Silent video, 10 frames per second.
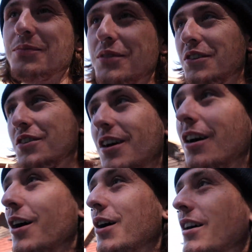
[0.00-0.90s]

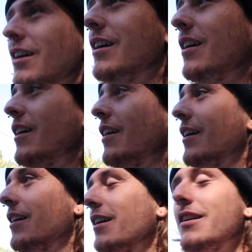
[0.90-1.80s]
So
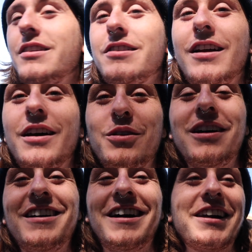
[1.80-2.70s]
it is now,
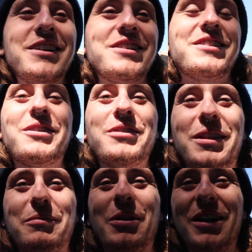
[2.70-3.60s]
well, I guess it's not really
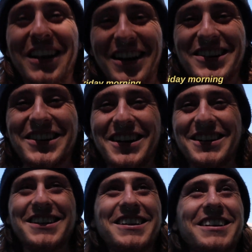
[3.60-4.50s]
the morning, it's kind
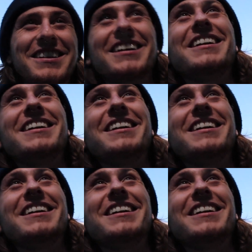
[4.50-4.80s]
of like